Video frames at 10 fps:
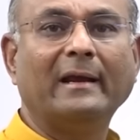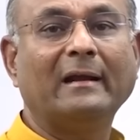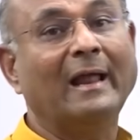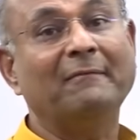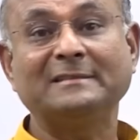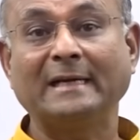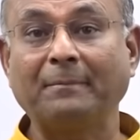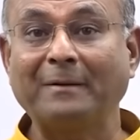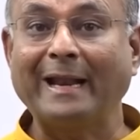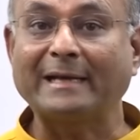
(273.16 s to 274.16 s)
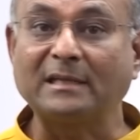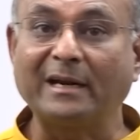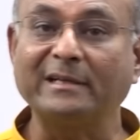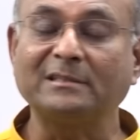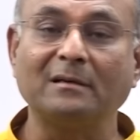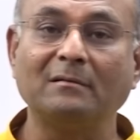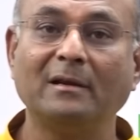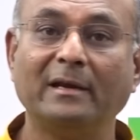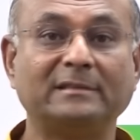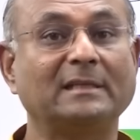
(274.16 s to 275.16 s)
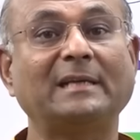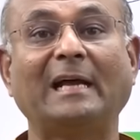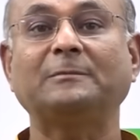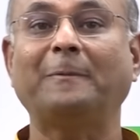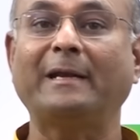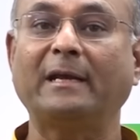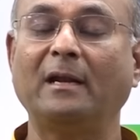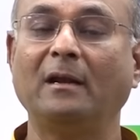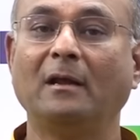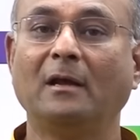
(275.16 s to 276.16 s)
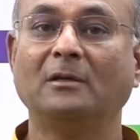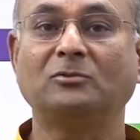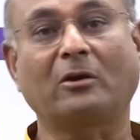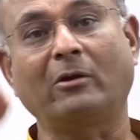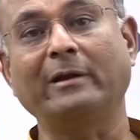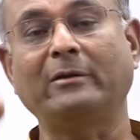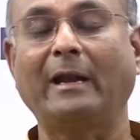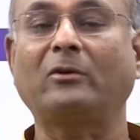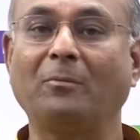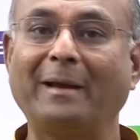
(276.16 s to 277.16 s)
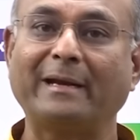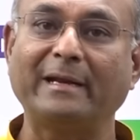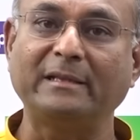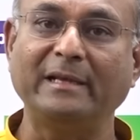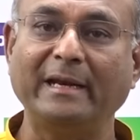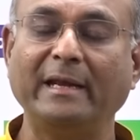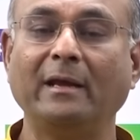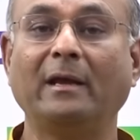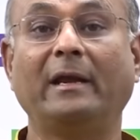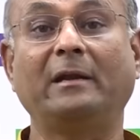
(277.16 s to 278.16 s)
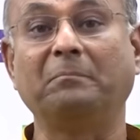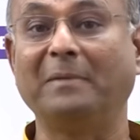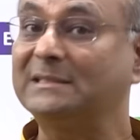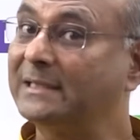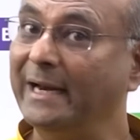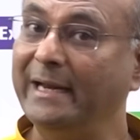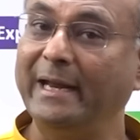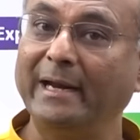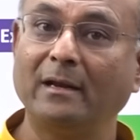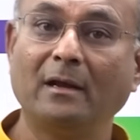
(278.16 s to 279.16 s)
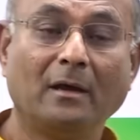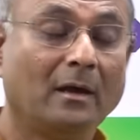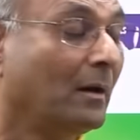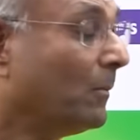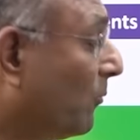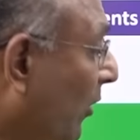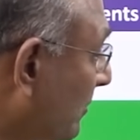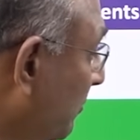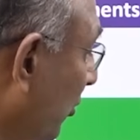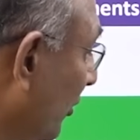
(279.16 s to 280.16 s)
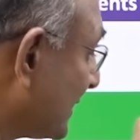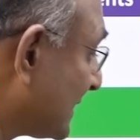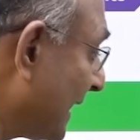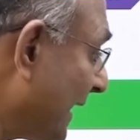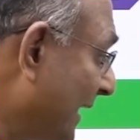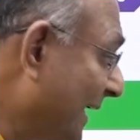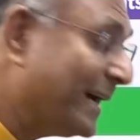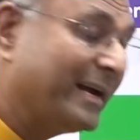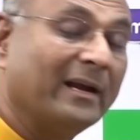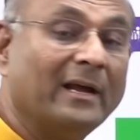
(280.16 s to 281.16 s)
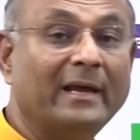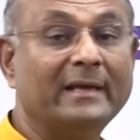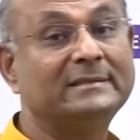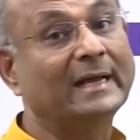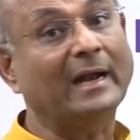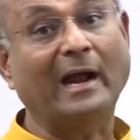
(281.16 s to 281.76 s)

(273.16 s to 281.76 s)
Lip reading: it will have a centripetal acceleration. It's a charged particle. So according to electromagnetic theory, it must radiate. What Bohr is saying here is that